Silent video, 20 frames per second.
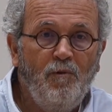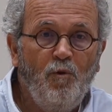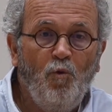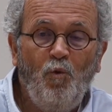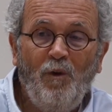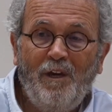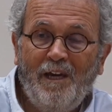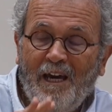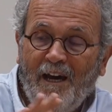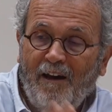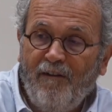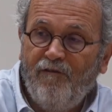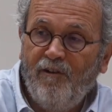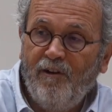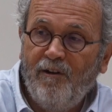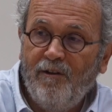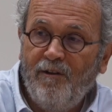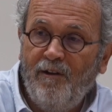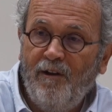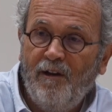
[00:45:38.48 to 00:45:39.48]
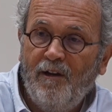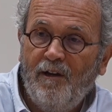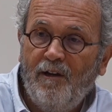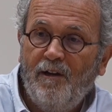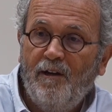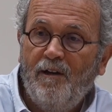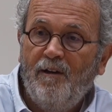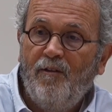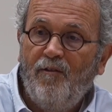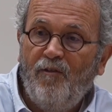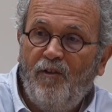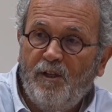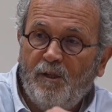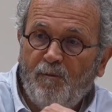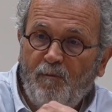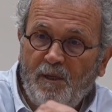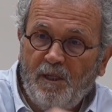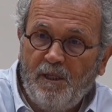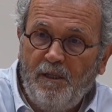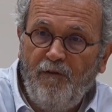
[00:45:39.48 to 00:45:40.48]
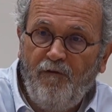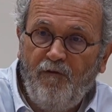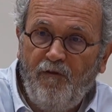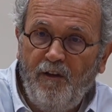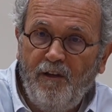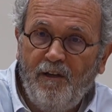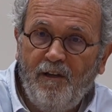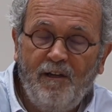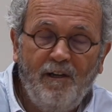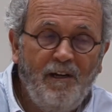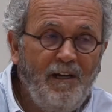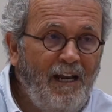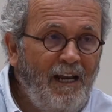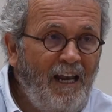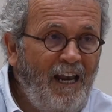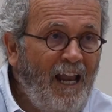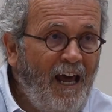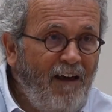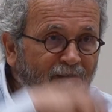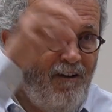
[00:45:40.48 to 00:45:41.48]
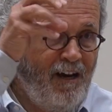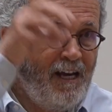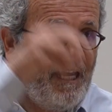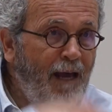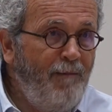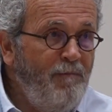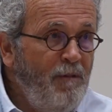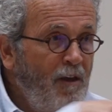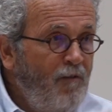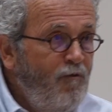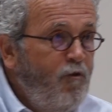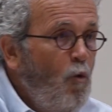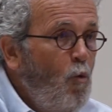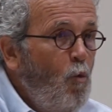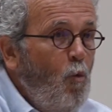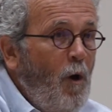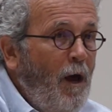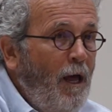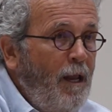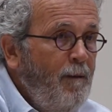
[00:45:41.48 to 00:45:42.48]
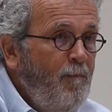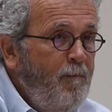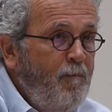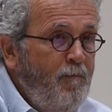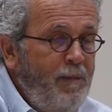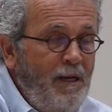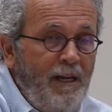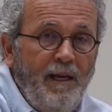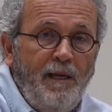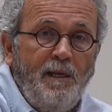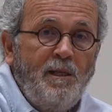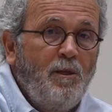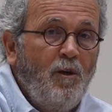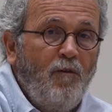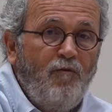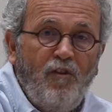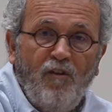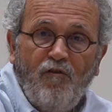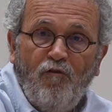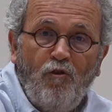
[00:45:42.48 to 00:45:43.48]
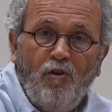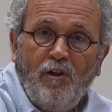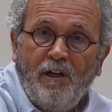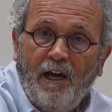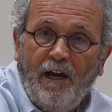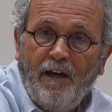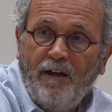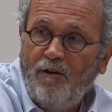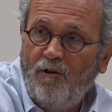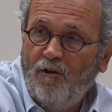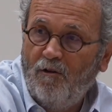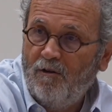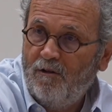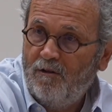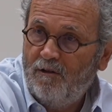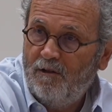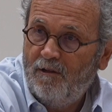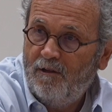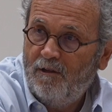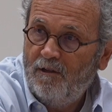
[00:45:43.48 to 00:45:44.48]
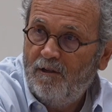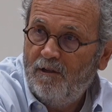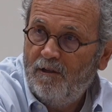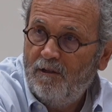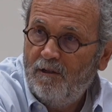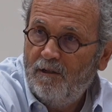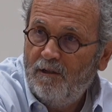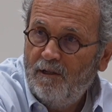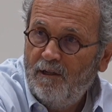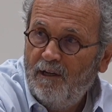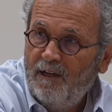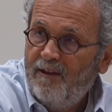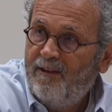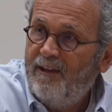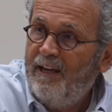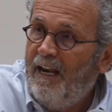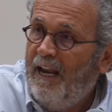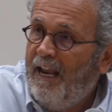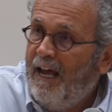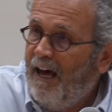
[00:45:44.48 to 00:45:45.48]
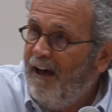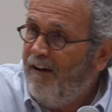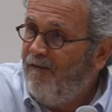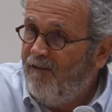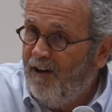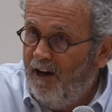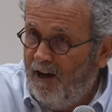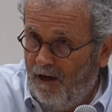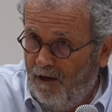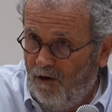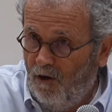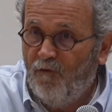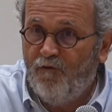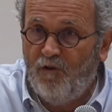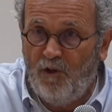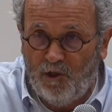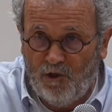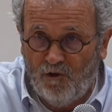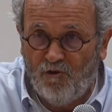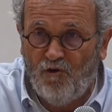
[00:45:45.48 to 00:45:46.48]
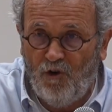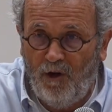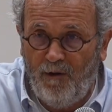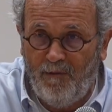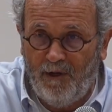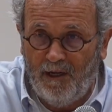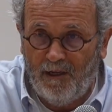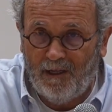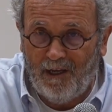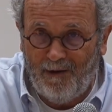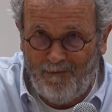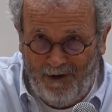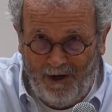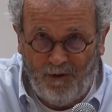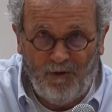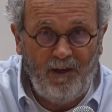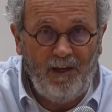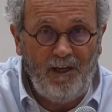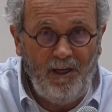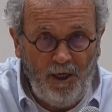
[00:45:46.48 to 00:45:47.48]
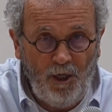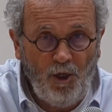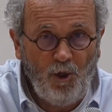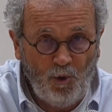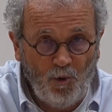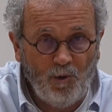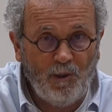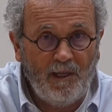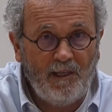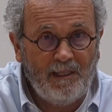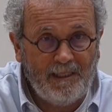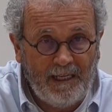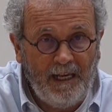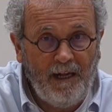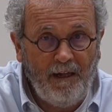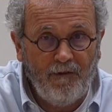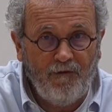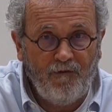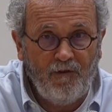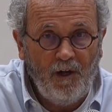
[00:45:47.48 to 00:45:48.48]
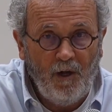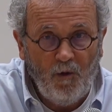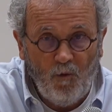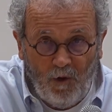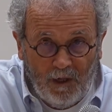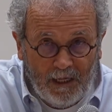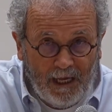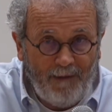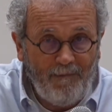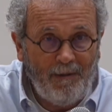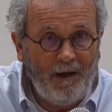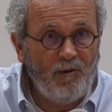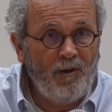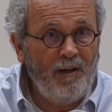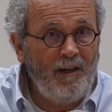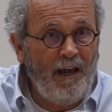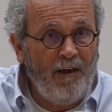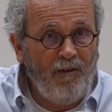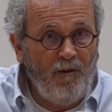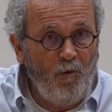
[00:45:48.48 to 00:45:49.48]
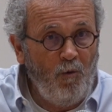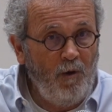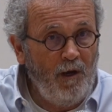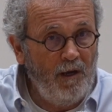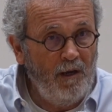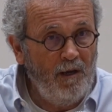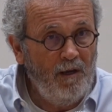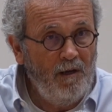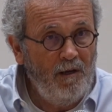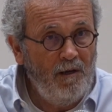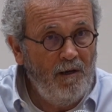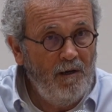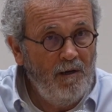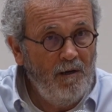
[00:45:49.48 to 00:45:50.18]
We covered the specific lava coming from one place of the volcano. The lava of disagreement about the issues itself will come out another way.